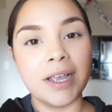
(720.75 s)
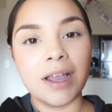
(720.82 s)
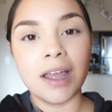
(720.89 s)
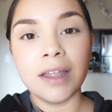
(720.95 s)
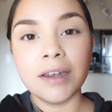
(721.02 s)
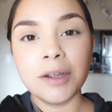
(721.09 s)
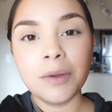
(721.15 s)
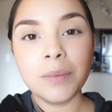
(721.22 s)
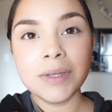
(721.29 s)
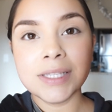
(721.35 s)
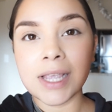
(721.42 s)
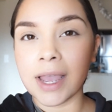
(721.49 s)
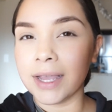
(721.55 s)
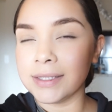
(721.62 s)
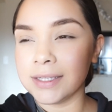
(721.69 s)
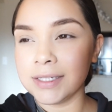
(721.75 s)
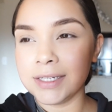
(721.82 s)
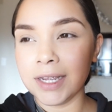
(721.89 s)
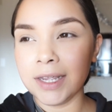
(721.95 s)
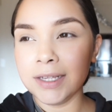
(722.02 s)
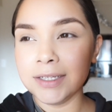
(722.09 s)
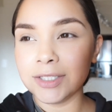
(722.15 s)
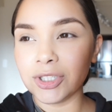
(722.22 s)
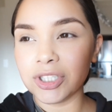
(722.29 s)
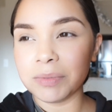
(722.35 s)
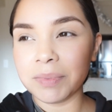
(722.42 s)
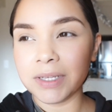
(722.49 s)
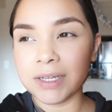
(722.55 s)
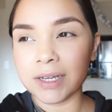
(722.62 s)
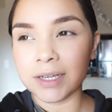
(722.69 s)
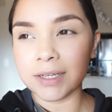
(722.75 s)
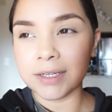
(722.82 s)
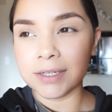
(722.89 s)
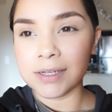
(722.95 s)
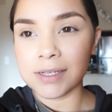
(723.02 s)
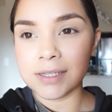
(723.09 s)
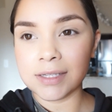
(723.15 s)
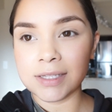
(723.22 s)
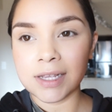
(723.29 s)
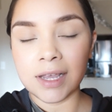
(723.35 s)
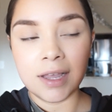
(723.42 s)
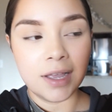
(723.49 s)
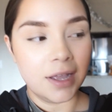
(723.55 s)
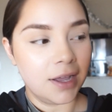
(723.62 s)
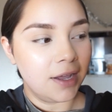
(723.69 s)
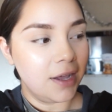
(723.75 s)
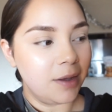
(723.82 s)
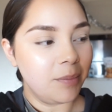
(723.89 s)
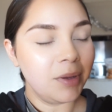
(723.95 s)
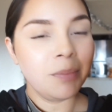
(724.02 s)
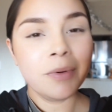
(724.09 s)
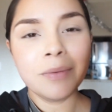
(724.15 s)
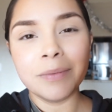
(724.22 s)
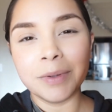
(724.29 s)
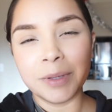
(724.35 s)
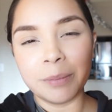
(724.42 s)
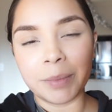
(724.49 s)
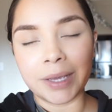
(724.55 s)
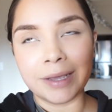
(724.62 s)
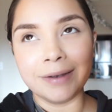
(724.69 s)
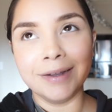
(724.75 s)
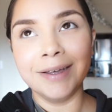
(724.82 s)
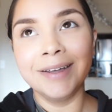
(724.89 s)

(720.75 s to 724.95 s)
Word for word: I kind of was hesitant just because people are really mean